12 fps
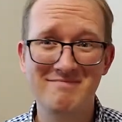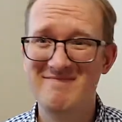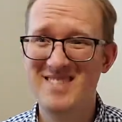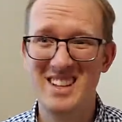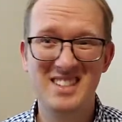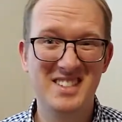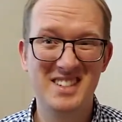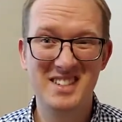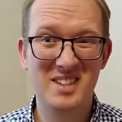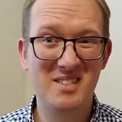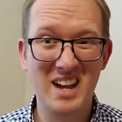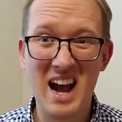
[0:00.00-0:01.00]
That's just
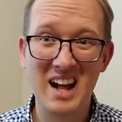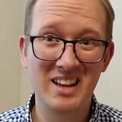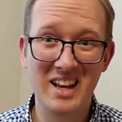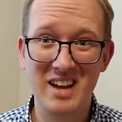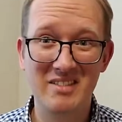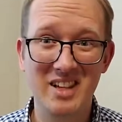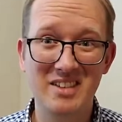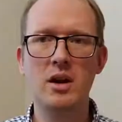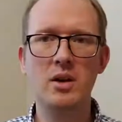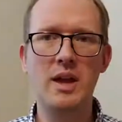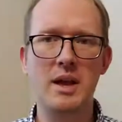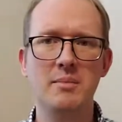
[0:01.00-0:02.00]
the reality of it.
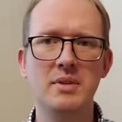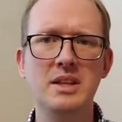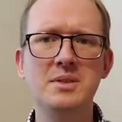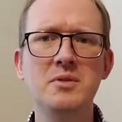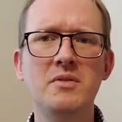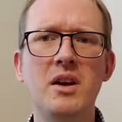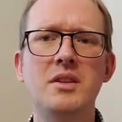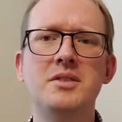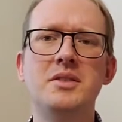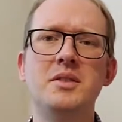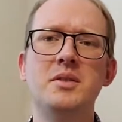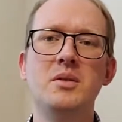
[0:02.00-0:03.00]
Okay, but let's move on
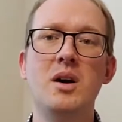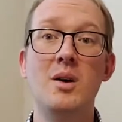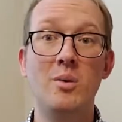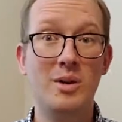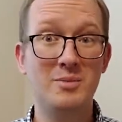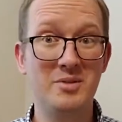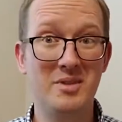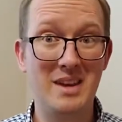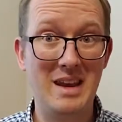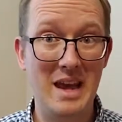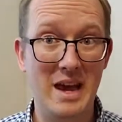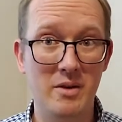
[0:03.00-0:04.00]
to what I'm doing
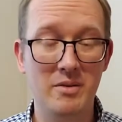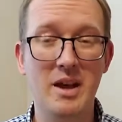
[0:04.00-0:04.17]
now,